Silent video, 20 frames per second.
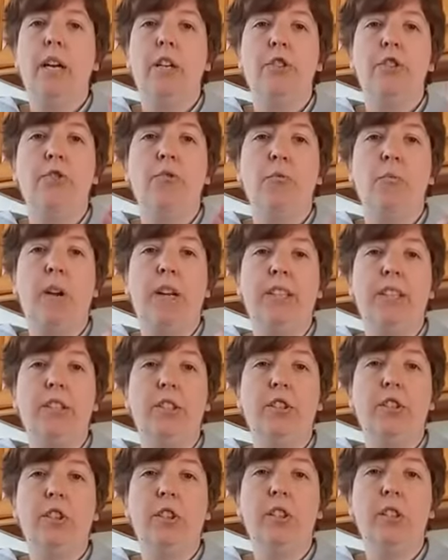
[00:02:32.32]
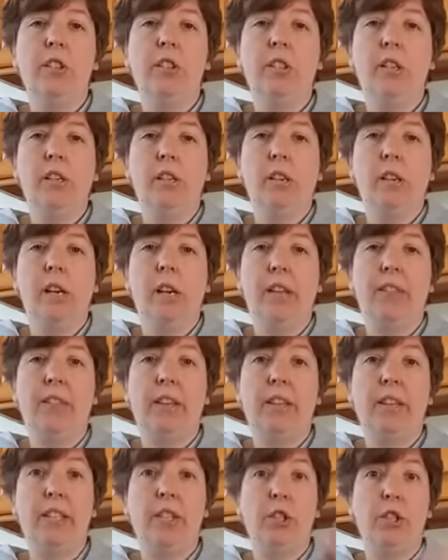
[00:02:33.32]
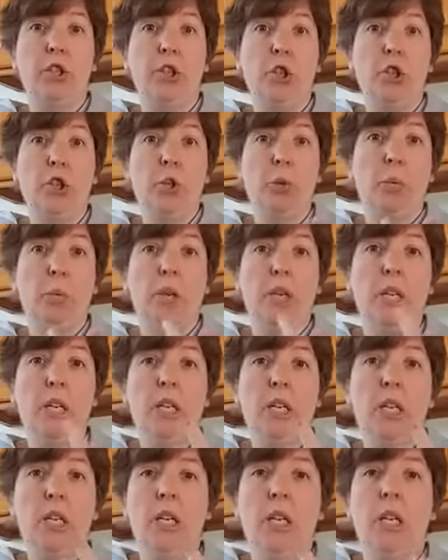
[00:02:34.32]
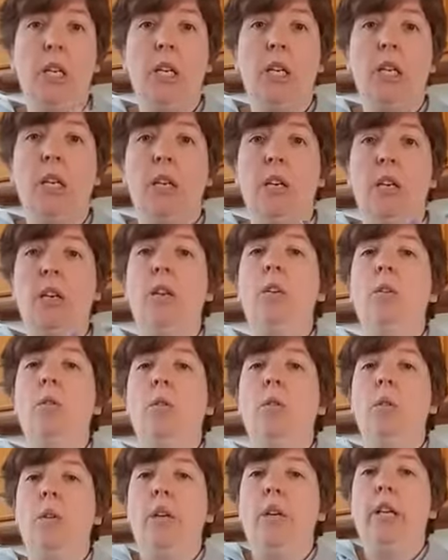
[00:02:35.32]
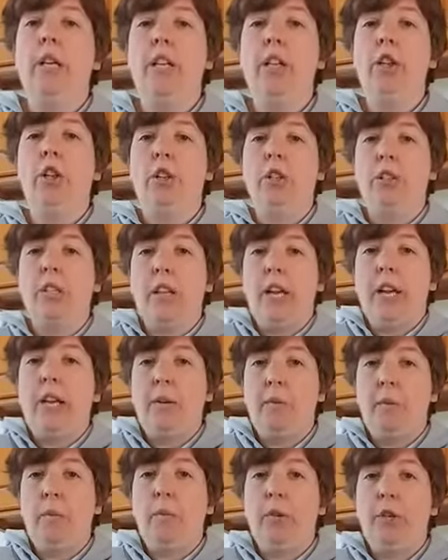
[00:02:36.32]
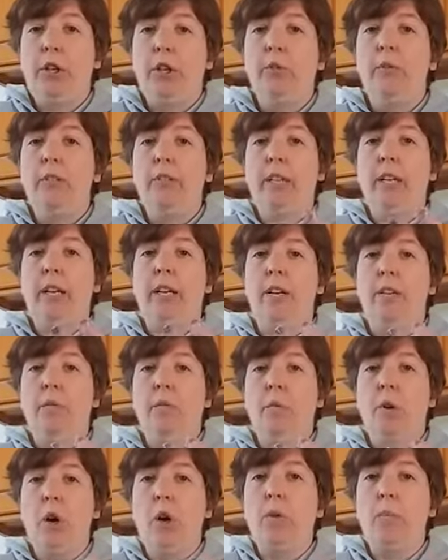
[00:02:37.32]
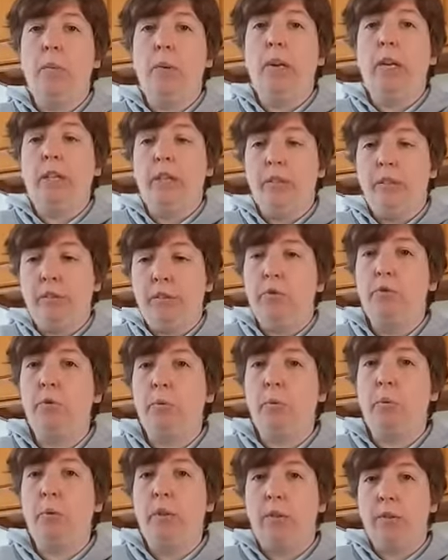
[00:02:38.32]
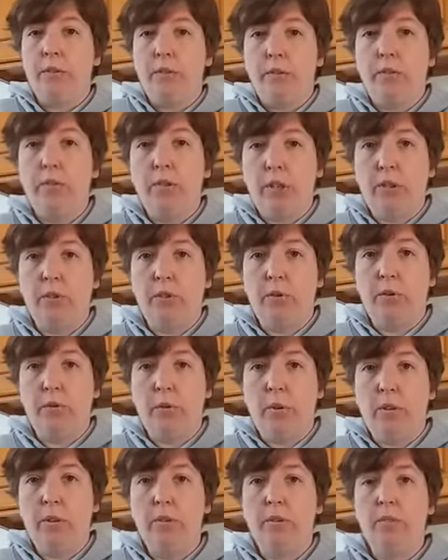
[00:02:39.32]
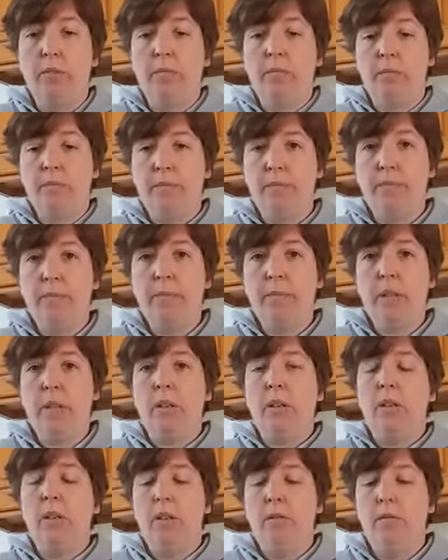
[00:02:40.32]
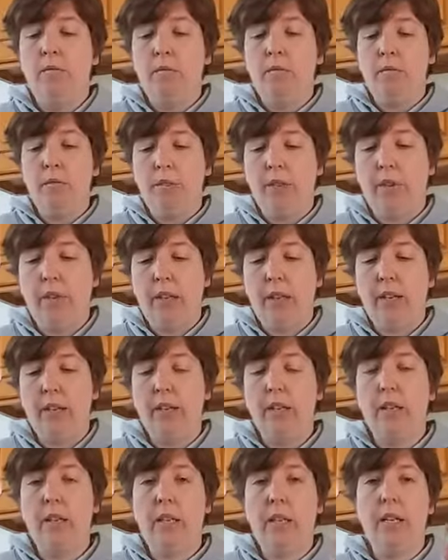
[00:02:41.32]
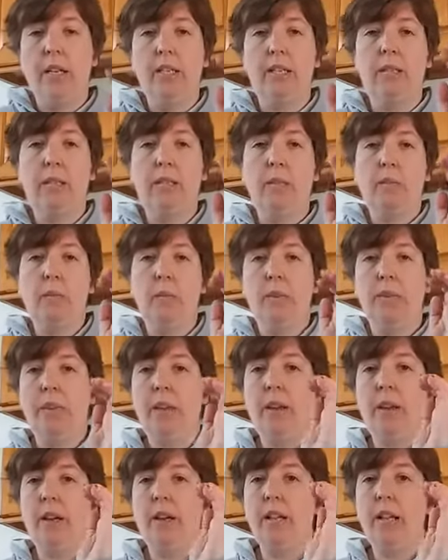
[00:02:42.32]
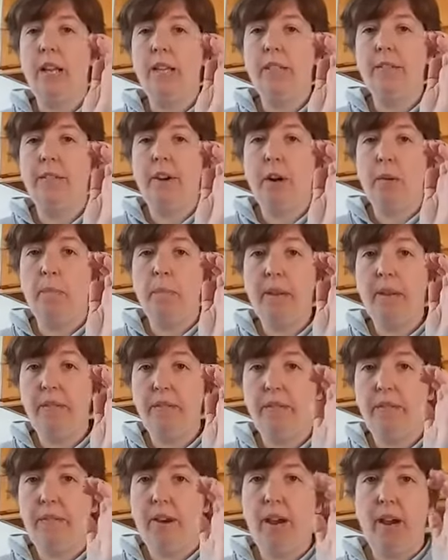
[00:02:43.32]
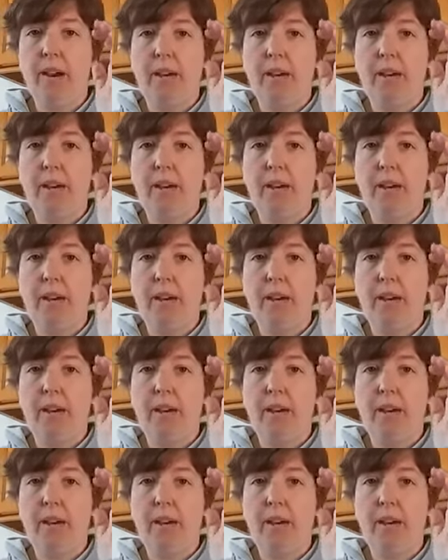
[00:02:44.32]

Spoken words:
Dresser, I think this is a new one. It looks like we're using it. We're opening drawers, dresser drawers. So that, and it's with the classifier bent 5.